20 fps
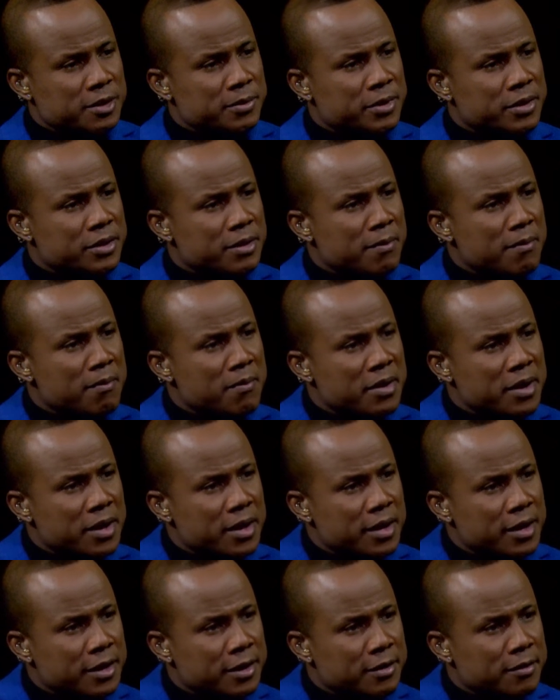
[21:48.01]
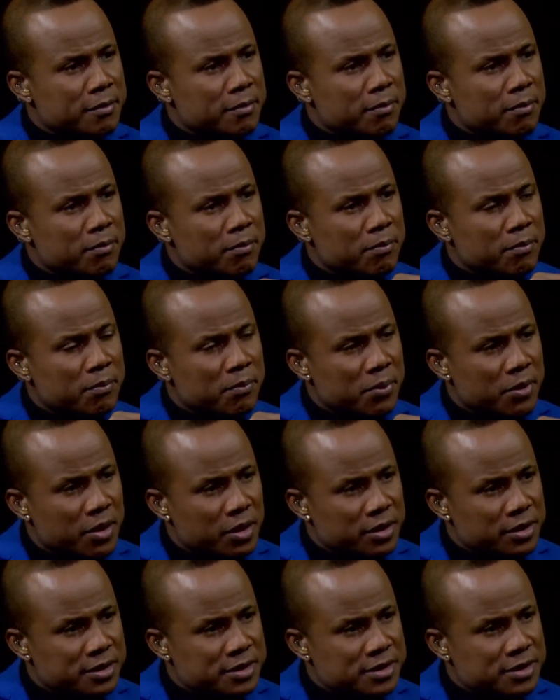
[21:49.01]
me the main
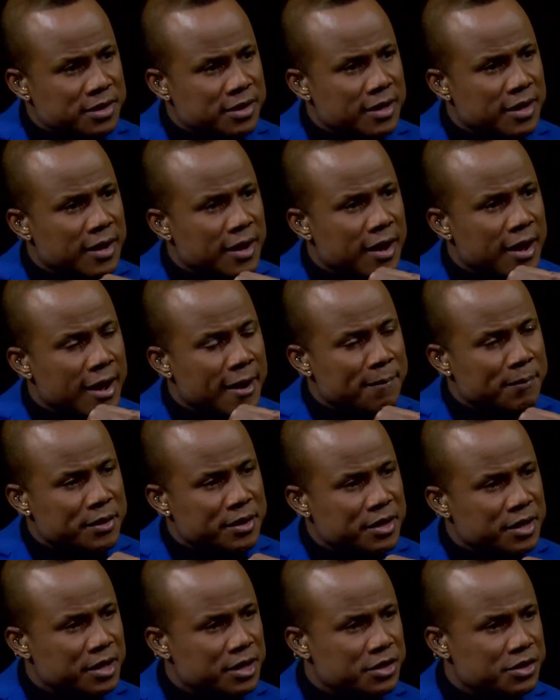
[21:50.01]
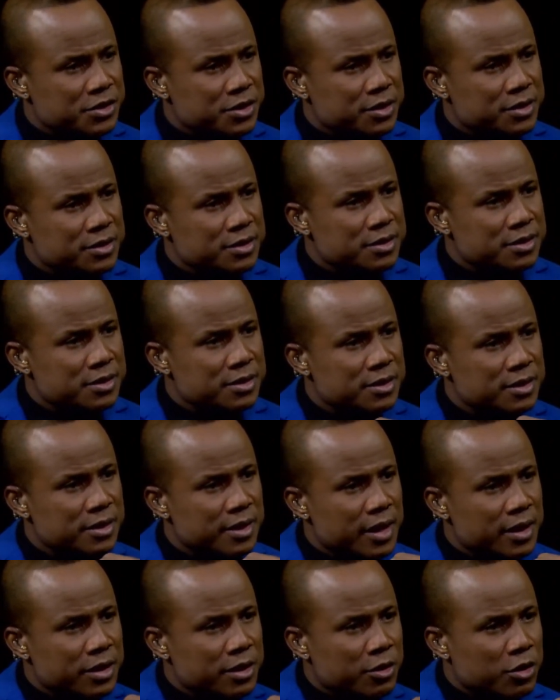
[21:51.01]
policy applications
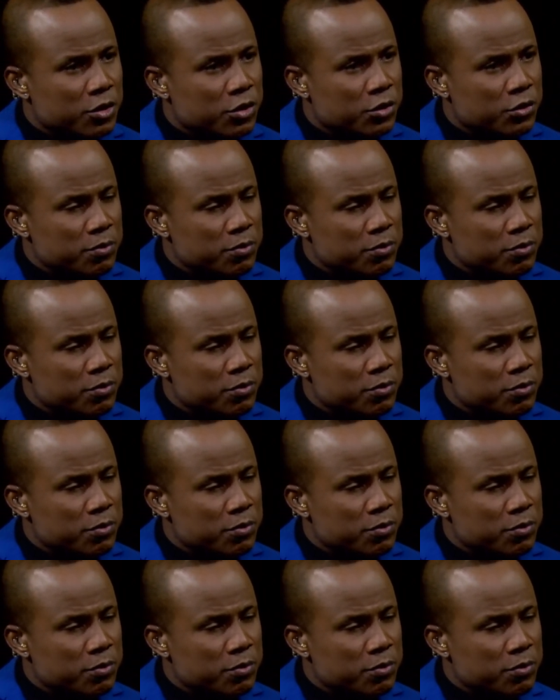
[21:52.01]
that the